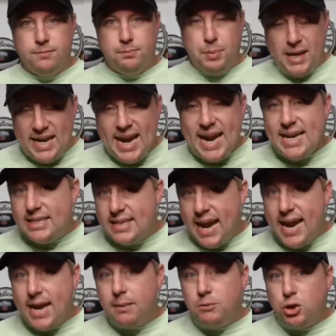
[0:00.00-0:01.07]
but he
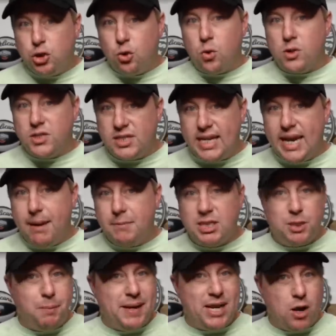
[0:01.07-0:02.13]
damn sure seems
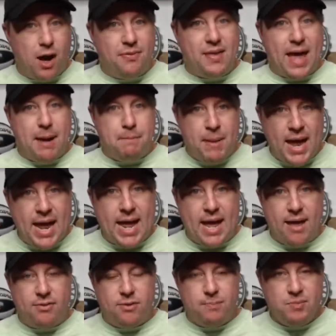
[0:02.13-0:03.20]
to be on that
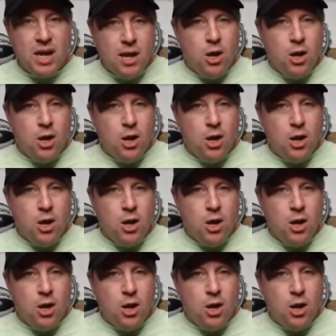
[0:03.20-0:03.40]
path.